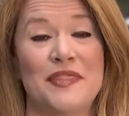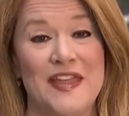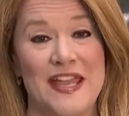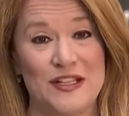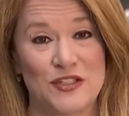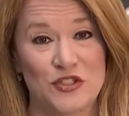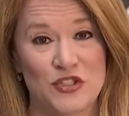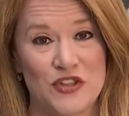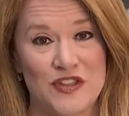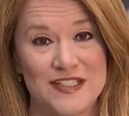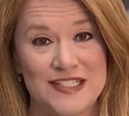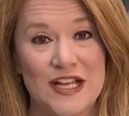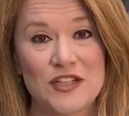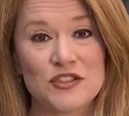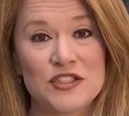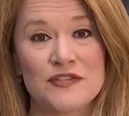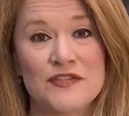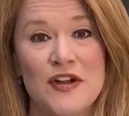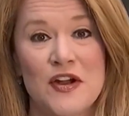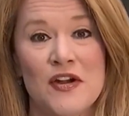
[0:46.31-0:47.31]
Thanks to the
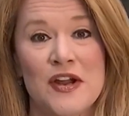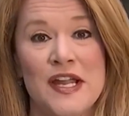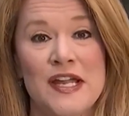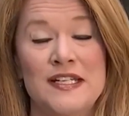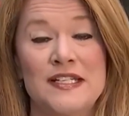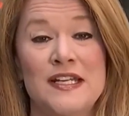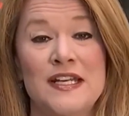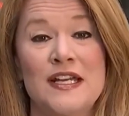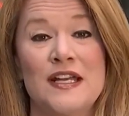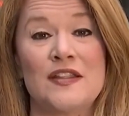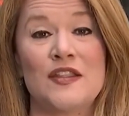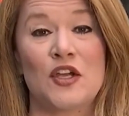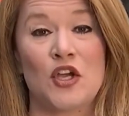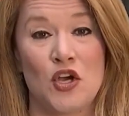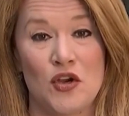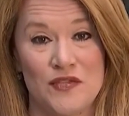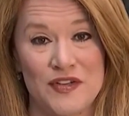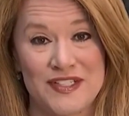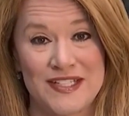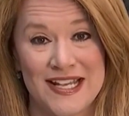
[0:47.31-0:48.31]
Delta variant, the
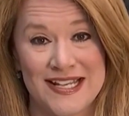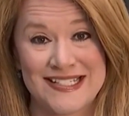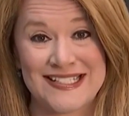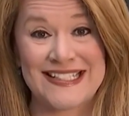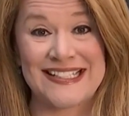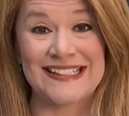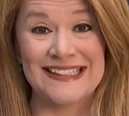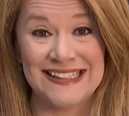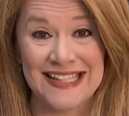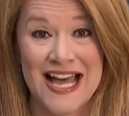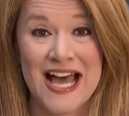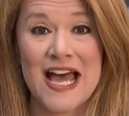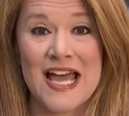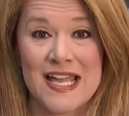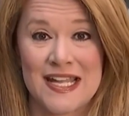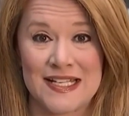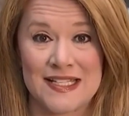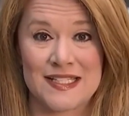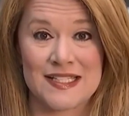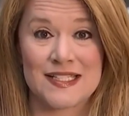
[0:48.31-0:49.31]
COVID testing
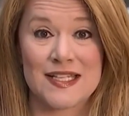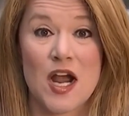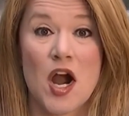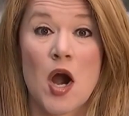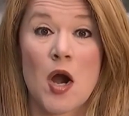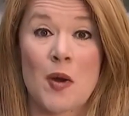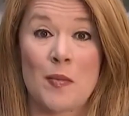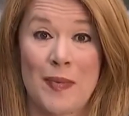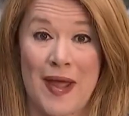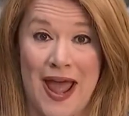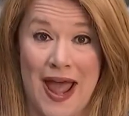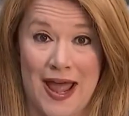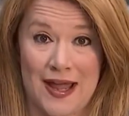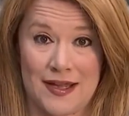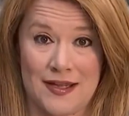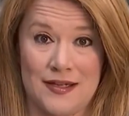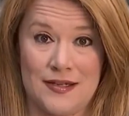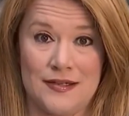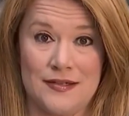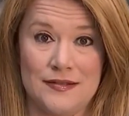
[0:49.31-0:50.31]
lines are
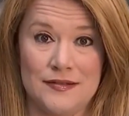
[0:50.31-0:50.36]
back.